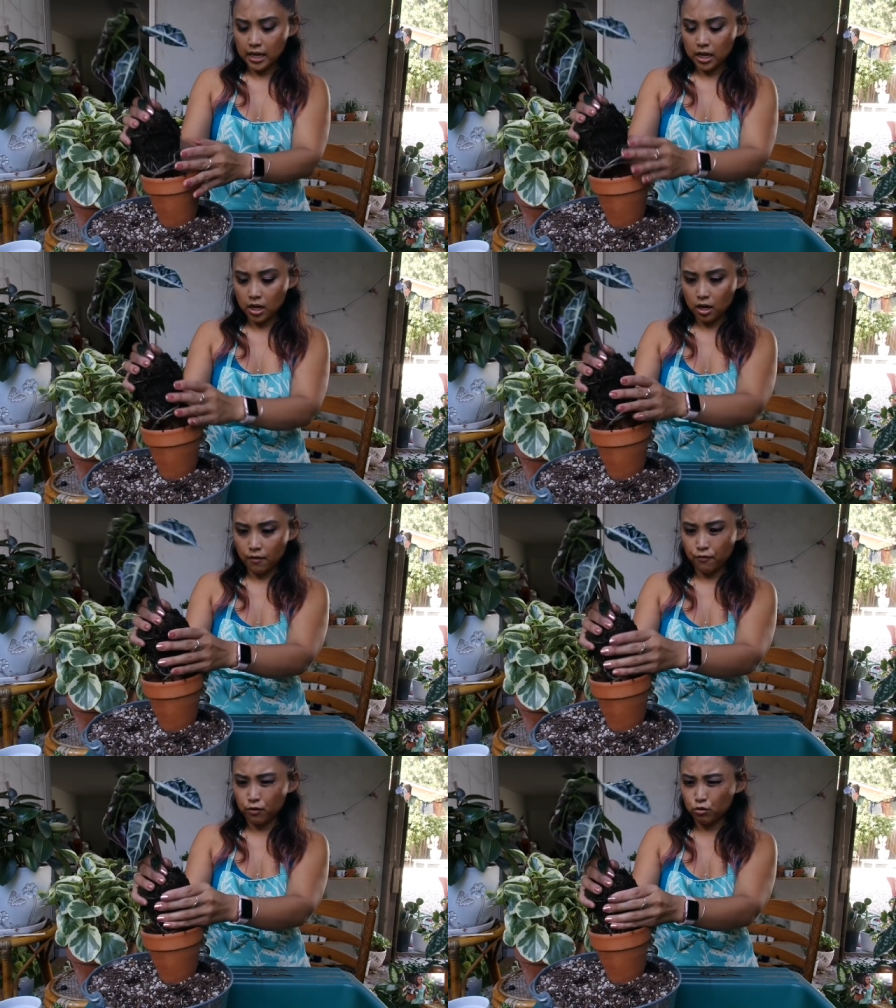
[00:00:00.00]

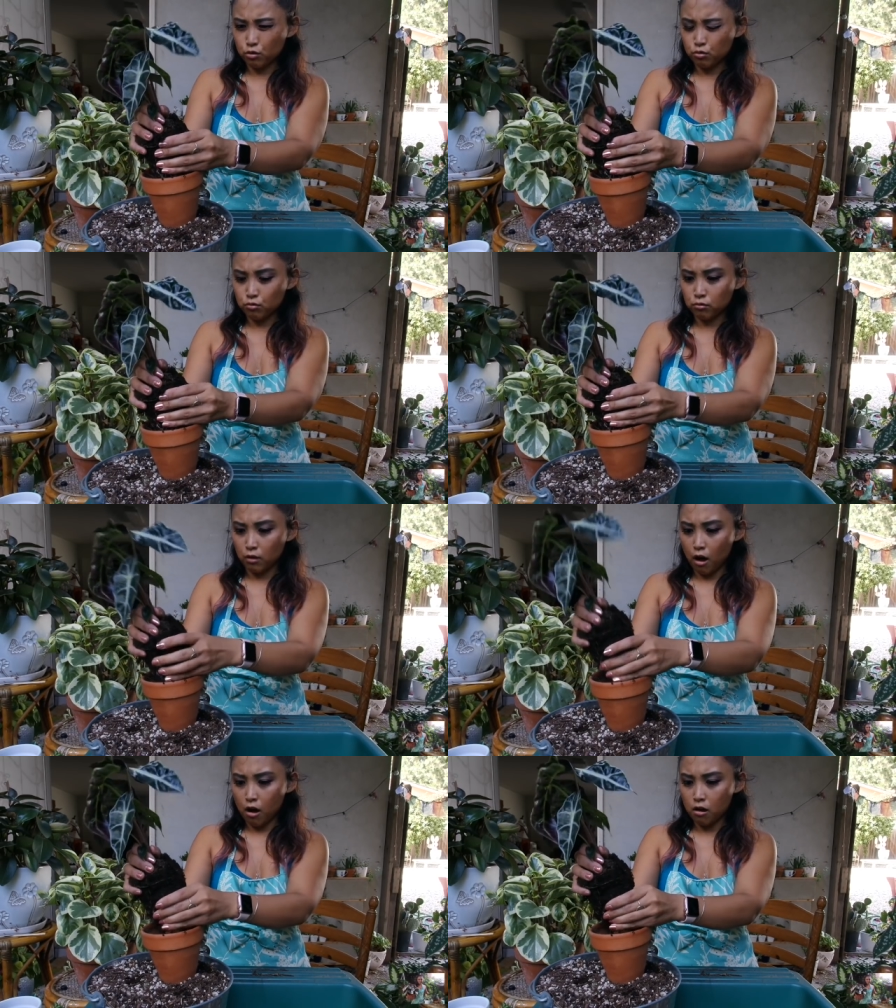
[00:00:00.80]
here for too
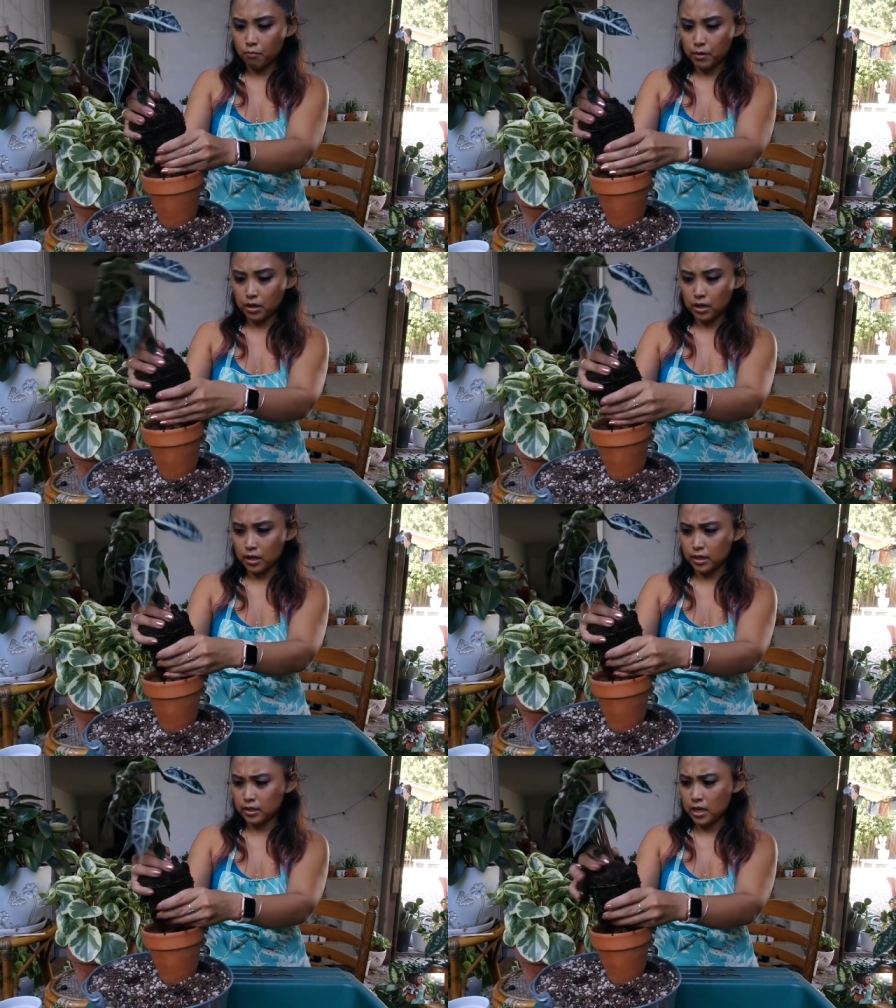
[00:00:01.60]
long
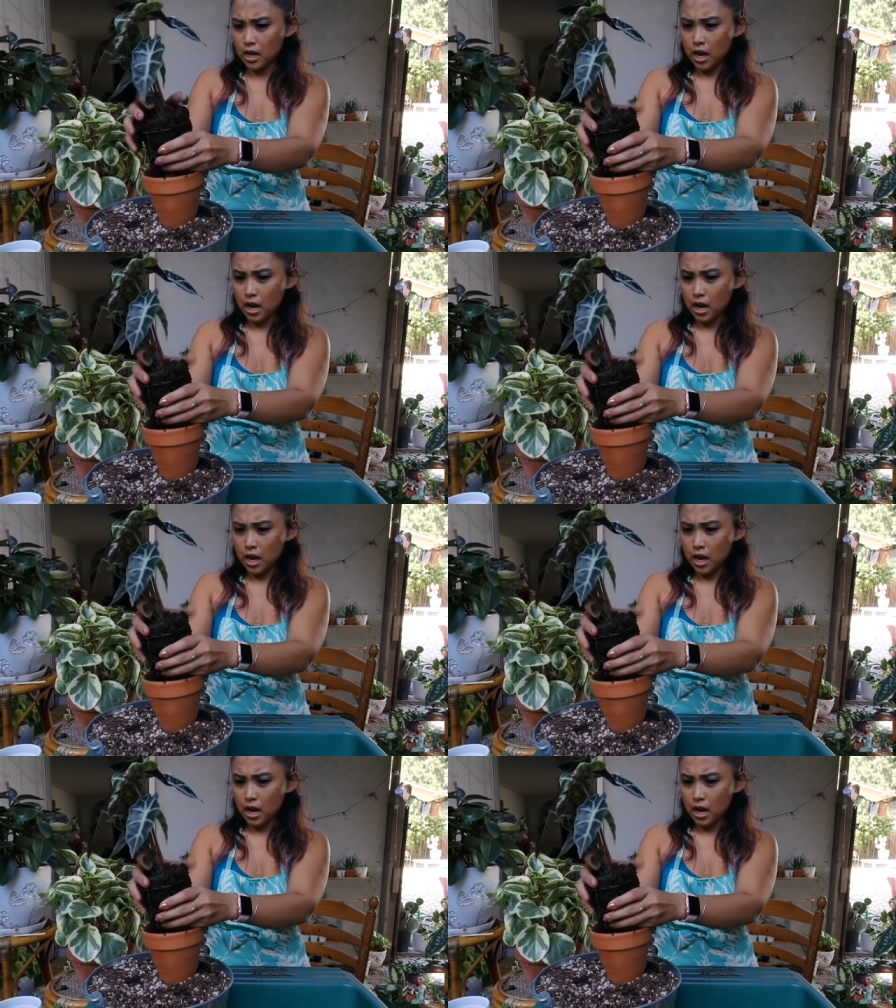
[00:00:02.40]
because